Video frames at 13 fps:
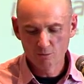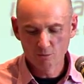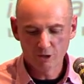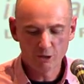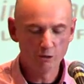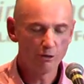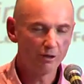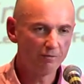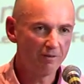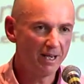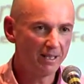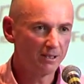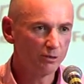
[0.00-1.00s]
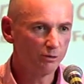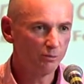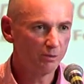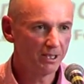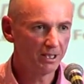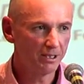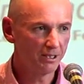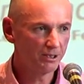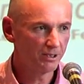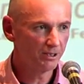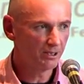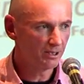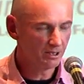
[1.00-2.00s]
recurring factors or
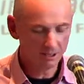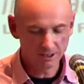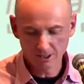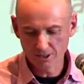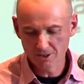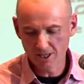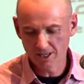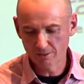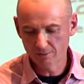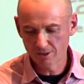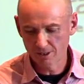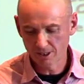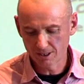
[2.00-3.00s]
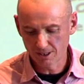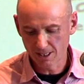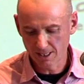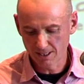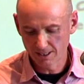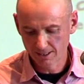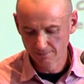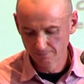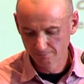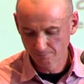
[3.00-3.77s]
preconditions that are associated with success.